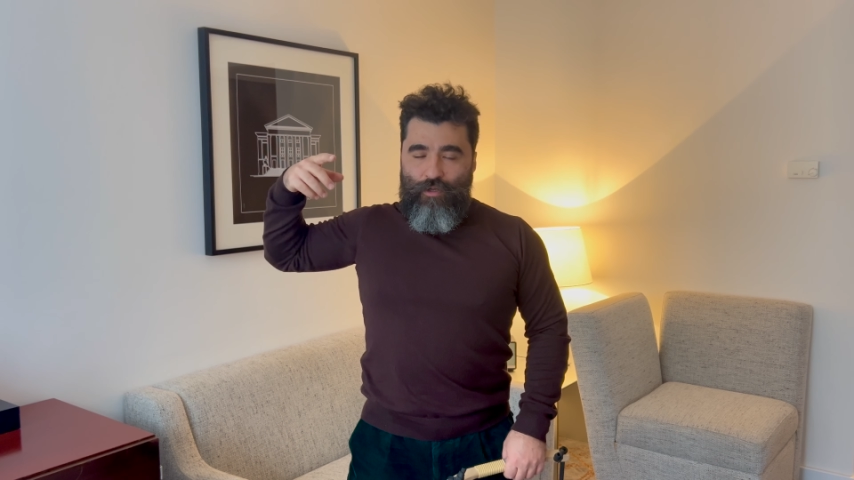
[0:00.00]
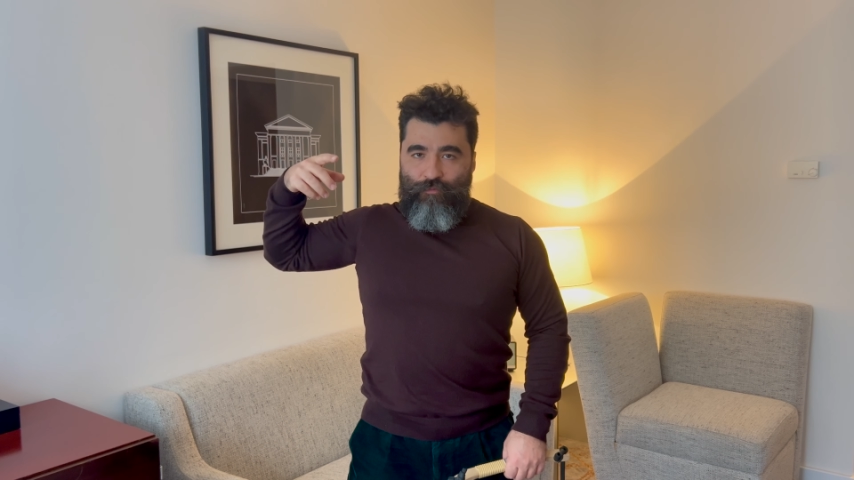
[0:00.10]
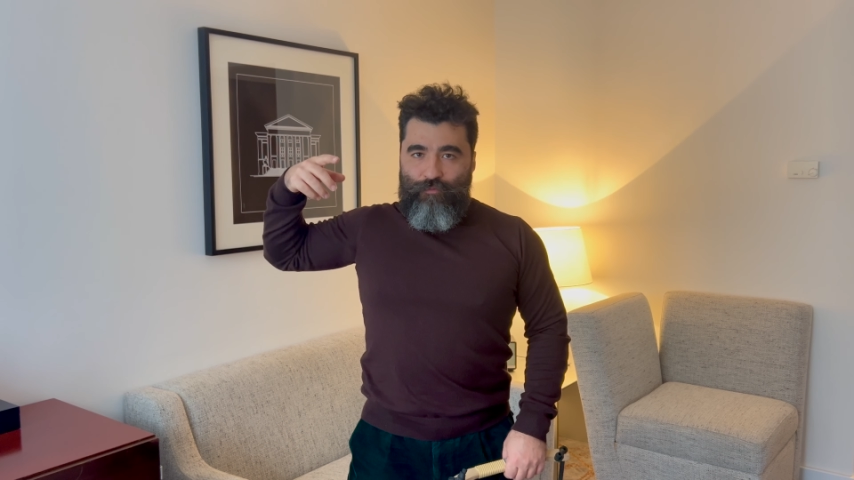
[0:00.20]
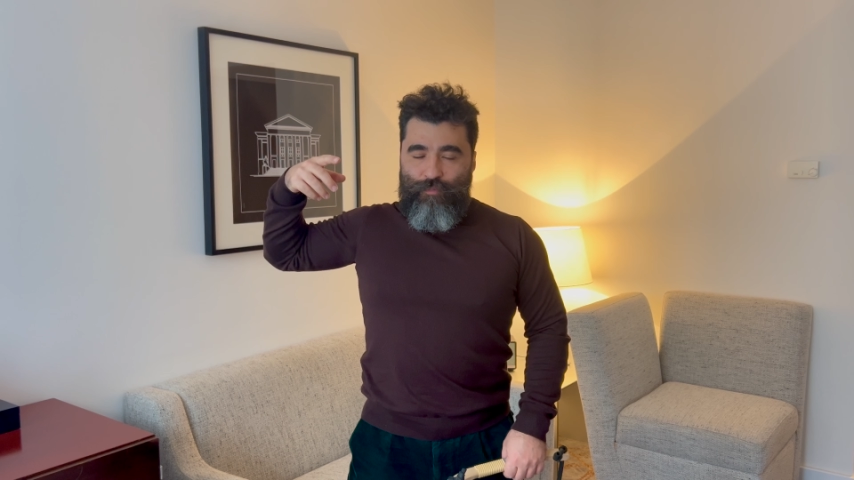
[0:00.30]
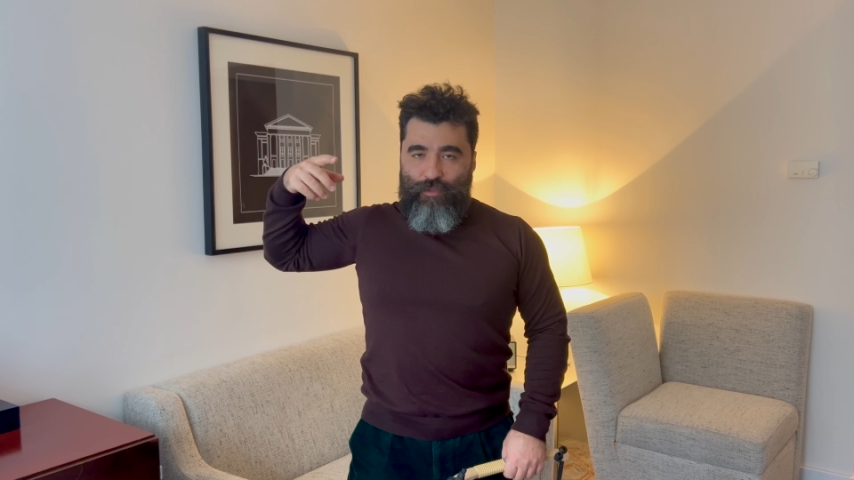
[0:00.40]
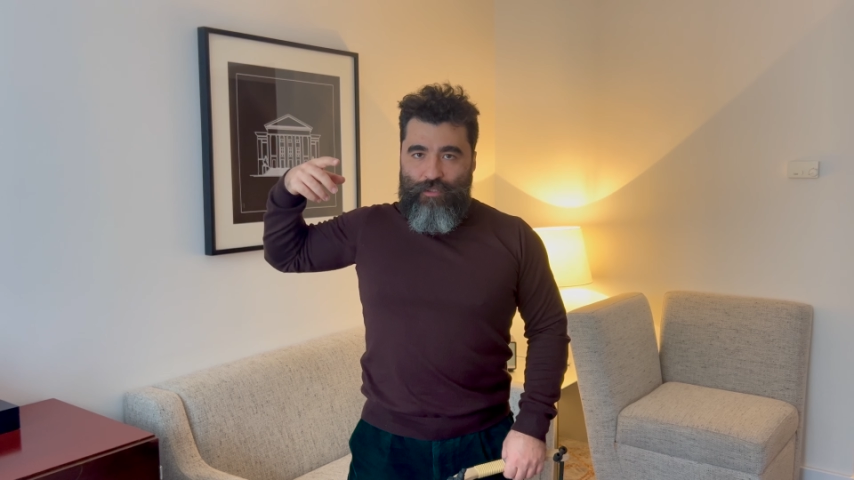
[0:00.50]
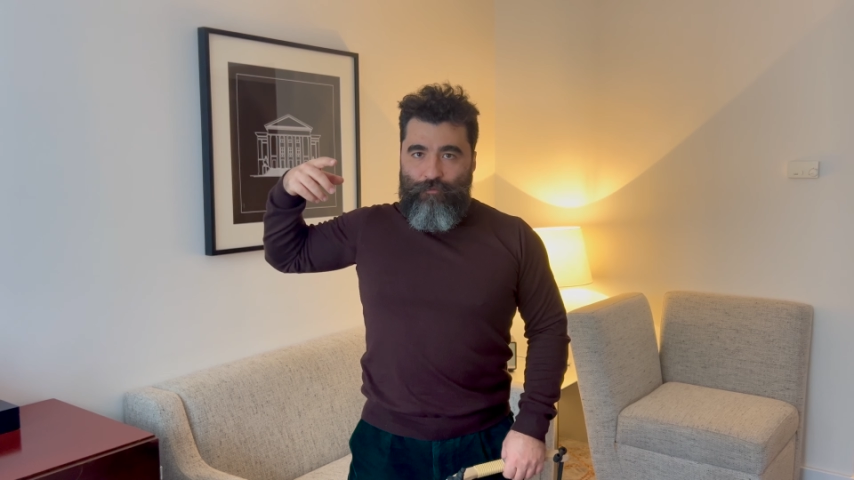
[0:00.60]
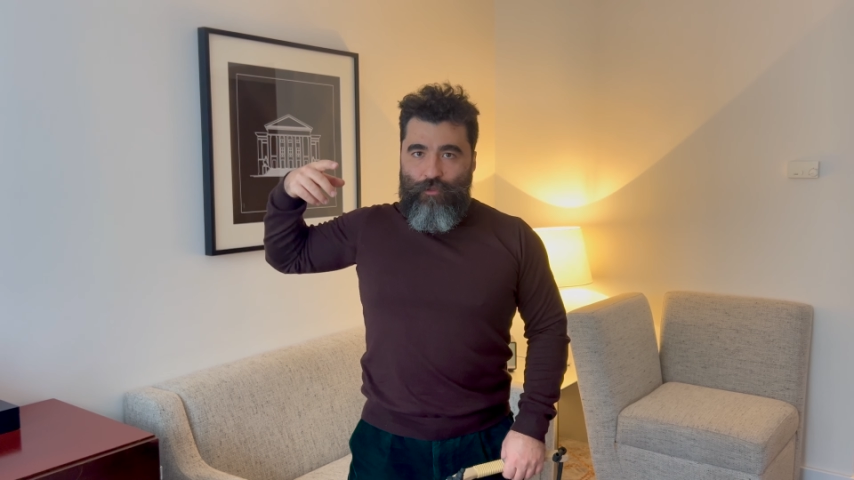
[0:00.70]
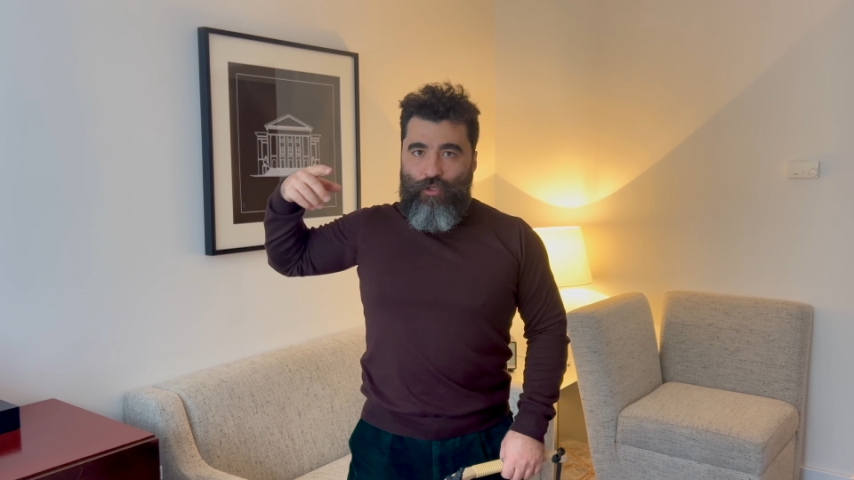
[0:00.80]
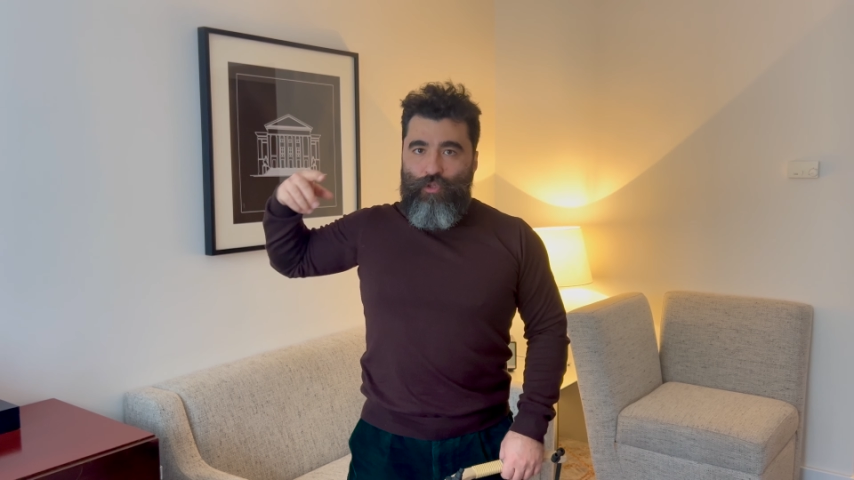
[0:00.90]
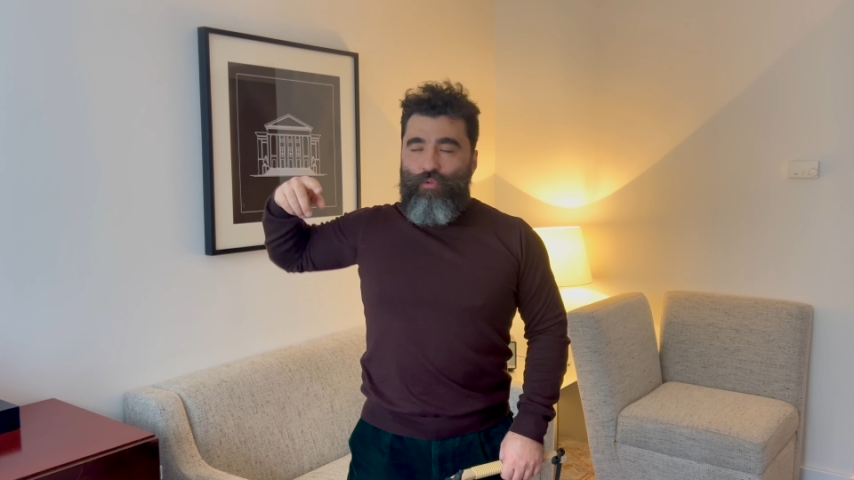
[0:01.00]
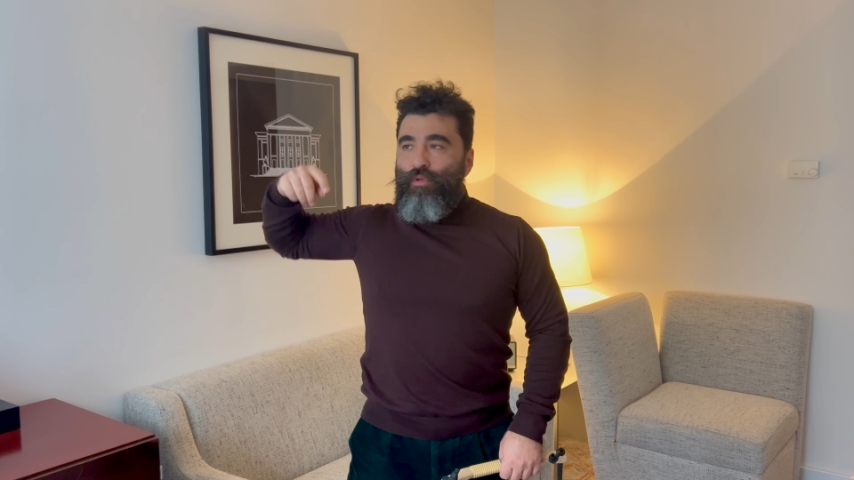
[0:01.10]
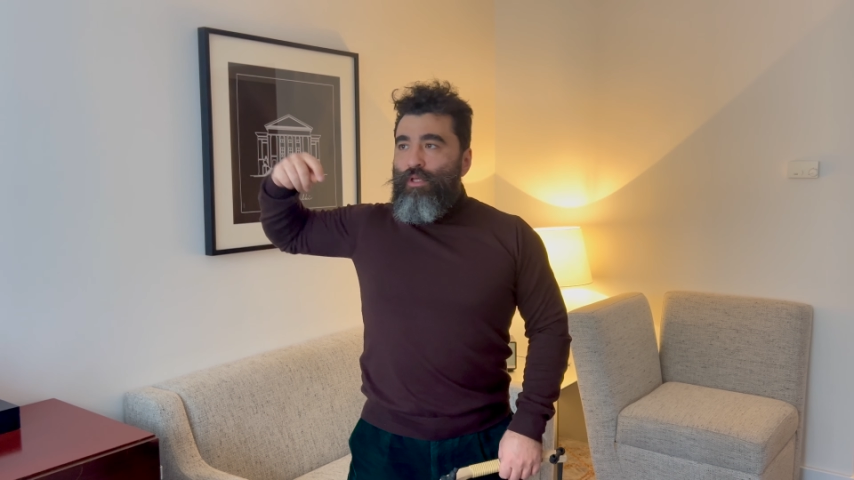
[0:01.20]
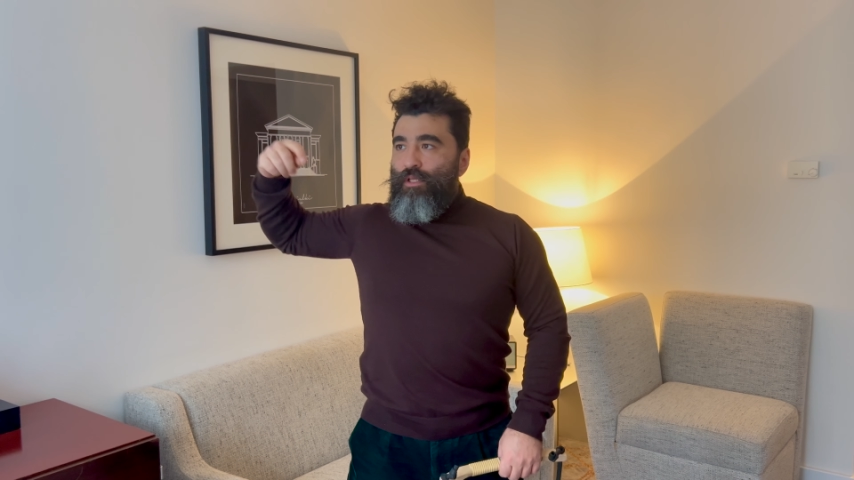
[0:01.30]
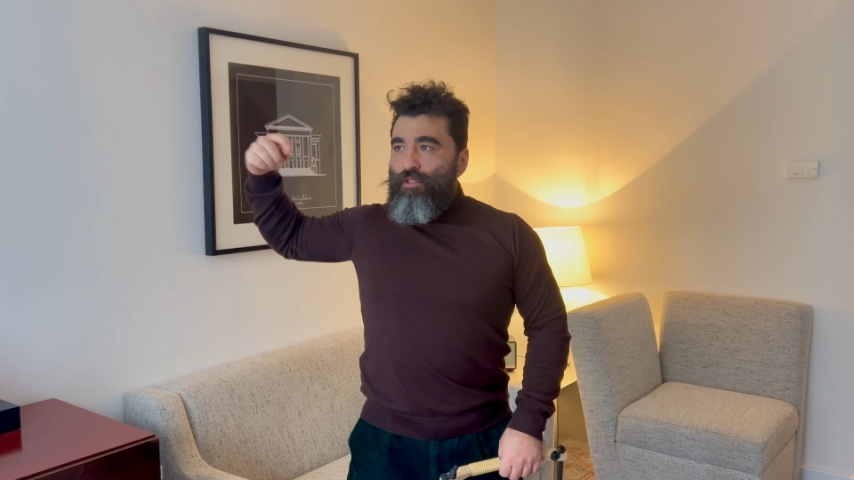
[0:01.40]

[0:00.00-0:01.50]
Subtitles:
specific cue,